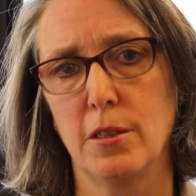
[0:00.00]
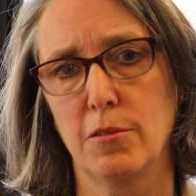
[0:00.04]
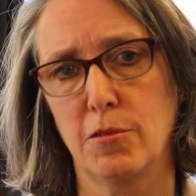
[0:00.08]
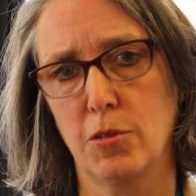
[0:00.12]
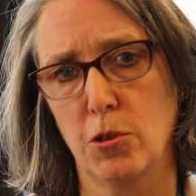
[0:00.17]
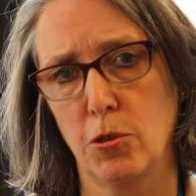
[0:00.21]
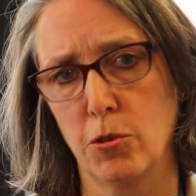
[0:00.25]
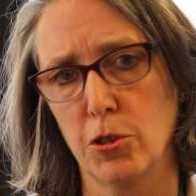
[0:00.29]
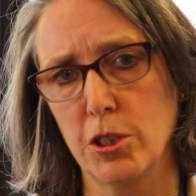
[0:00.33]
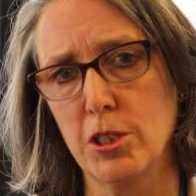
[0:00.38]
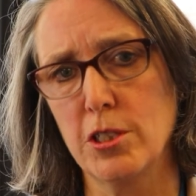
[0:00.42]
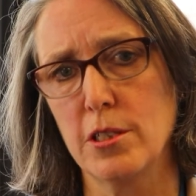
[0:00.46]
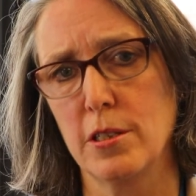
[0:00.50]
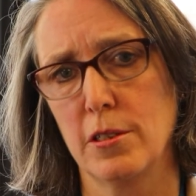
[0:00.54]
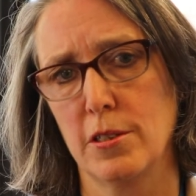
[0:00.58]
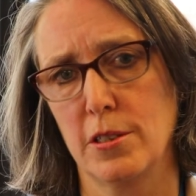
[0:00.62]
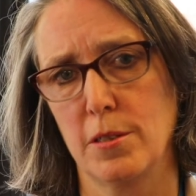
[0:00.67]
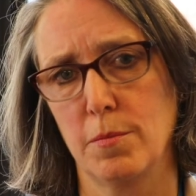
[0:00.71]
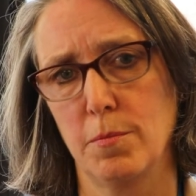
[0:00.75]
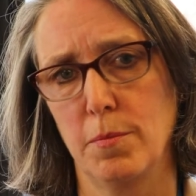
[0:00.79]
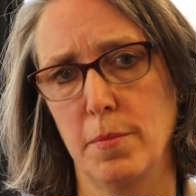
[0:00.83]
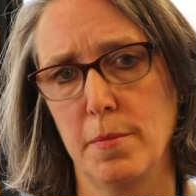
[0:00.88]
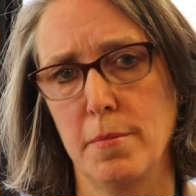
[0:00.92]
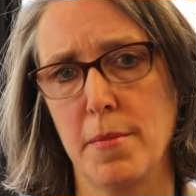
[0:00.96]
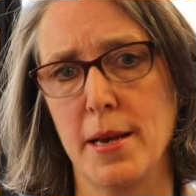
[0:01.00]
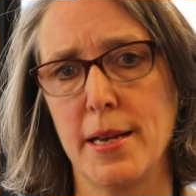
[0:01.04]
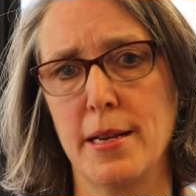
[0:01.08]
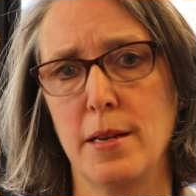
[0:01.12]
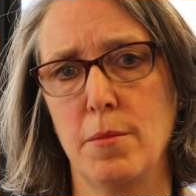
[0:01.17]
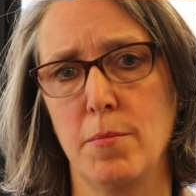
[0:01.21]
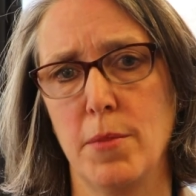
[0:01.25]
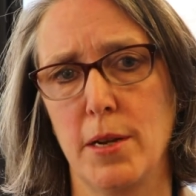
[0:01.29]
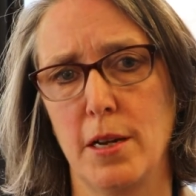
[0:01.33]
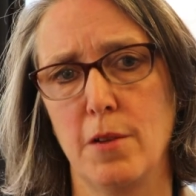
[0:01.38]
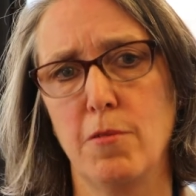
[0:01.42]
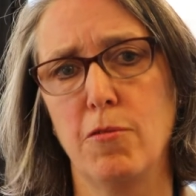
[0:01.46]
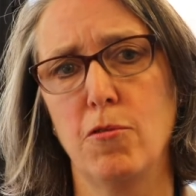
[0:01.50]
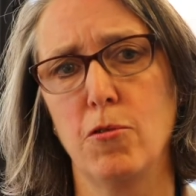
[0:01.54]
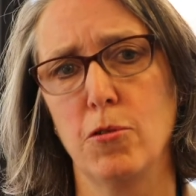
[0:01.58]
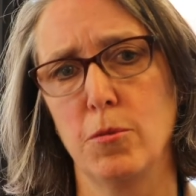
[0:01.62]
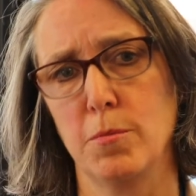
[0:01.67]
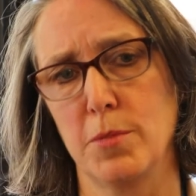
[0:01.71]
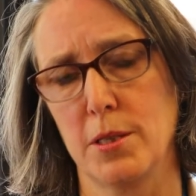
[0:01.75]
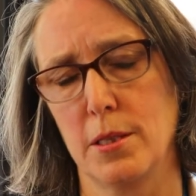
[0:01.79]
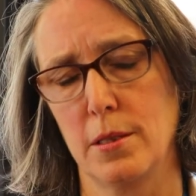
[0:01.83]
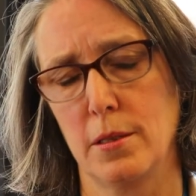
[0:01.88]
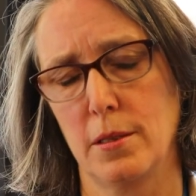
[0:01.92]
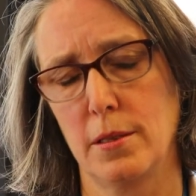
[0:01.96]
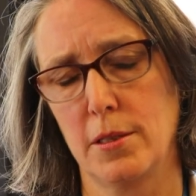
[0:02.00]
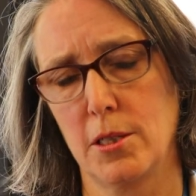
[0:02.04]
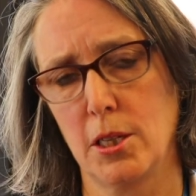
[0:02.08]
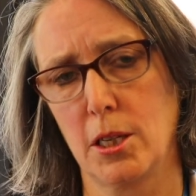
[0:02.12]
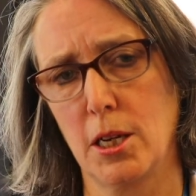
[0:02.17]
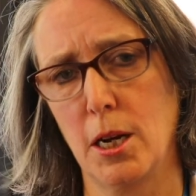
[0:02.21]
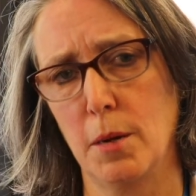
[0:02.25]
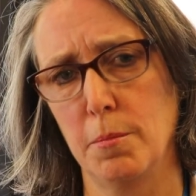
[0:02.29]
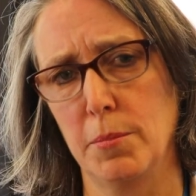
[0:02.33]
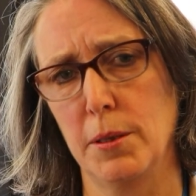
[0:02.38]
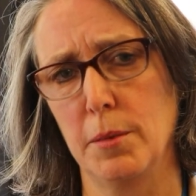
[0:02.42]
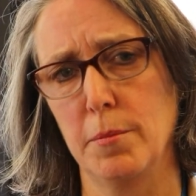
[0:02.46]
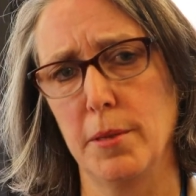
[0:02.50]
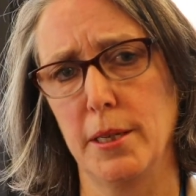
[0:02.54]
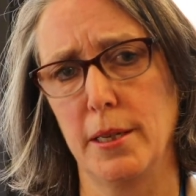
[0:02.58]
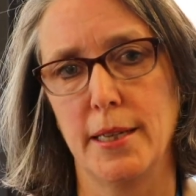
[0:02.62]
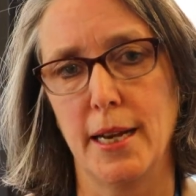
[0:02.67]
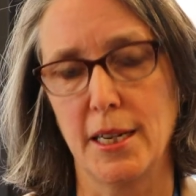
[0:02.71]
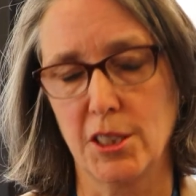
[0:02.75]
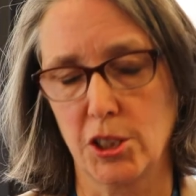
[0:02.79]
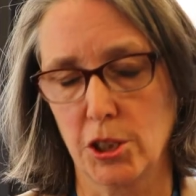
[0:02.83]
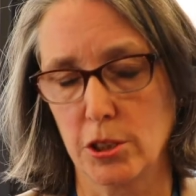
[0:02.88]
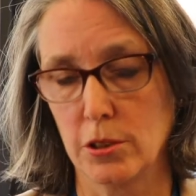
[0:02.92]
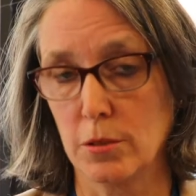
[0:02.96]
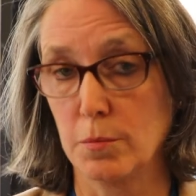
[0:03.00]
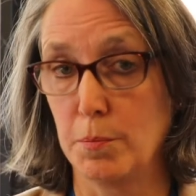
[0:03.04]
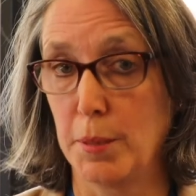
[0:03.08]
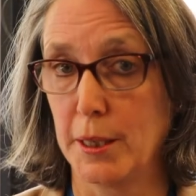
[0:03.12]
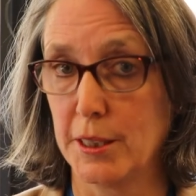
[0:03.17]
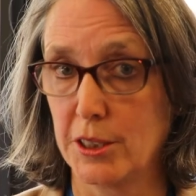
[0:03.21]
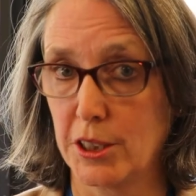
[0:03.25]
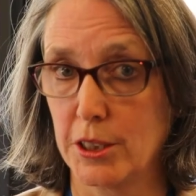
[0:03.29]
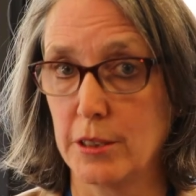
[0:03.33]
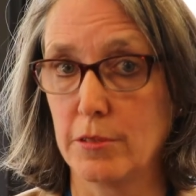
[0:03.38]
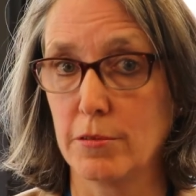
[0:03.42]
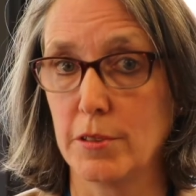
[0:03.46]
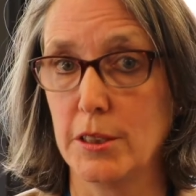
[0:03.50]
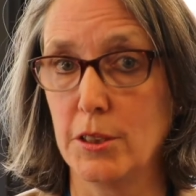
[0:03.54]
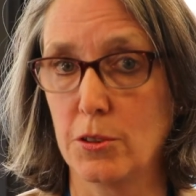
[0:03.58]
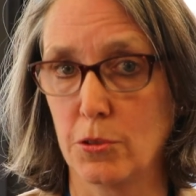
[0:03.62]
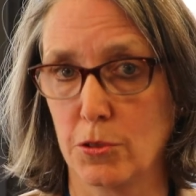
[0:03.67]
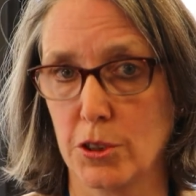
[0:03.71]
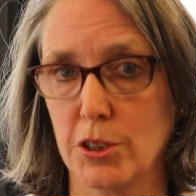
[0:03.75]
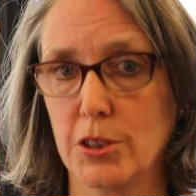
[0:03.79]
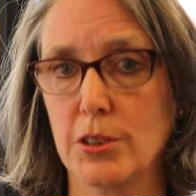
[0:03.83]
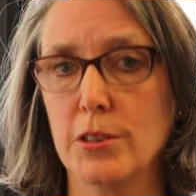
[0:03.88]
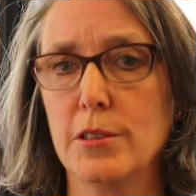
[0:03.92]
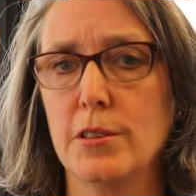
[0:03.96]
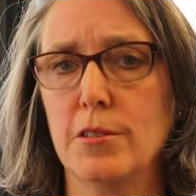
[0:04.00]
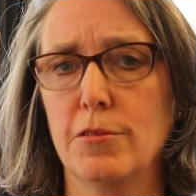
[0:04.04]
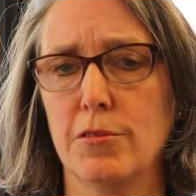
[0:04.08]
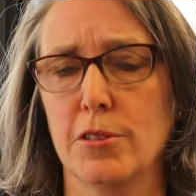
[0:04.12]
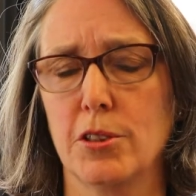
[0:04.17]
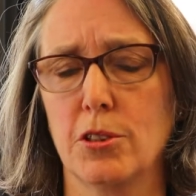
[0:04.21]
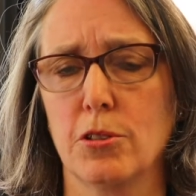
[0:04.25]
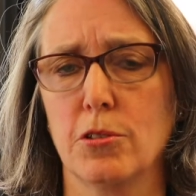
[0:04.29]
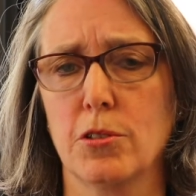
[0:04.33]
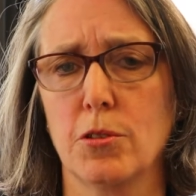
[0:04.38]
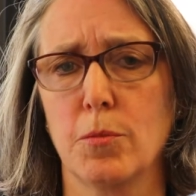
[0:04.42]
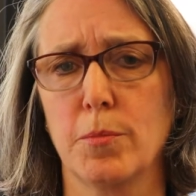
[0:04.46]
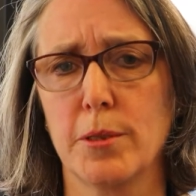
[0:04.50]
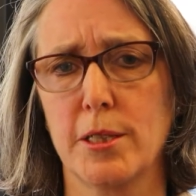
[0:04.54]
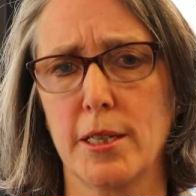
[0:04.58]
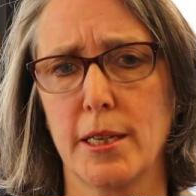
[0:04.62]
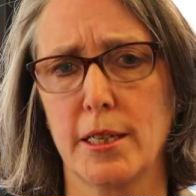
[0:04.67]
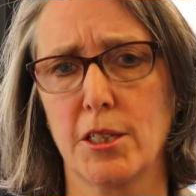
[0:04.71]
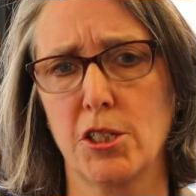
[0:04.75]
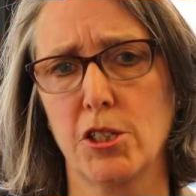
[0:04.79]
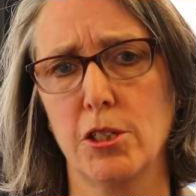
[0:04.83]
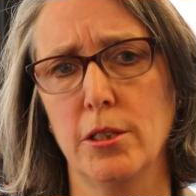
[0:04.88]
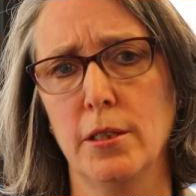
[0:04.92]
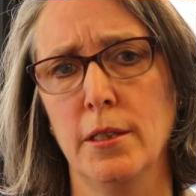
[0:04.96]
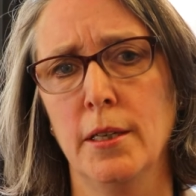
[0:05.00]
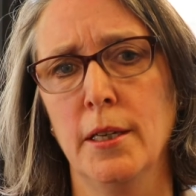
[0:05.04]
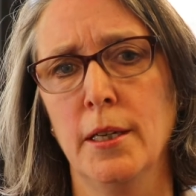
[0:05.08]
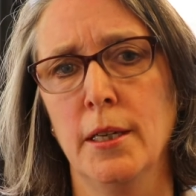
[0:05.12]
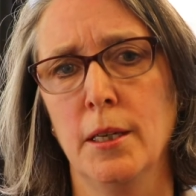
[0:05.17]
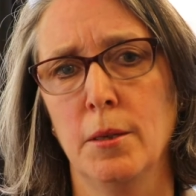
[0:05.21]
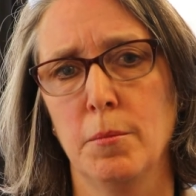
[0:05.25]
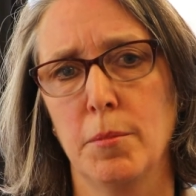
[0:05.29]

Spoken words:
Of course, there's many forms to complement national budget resources for social protection,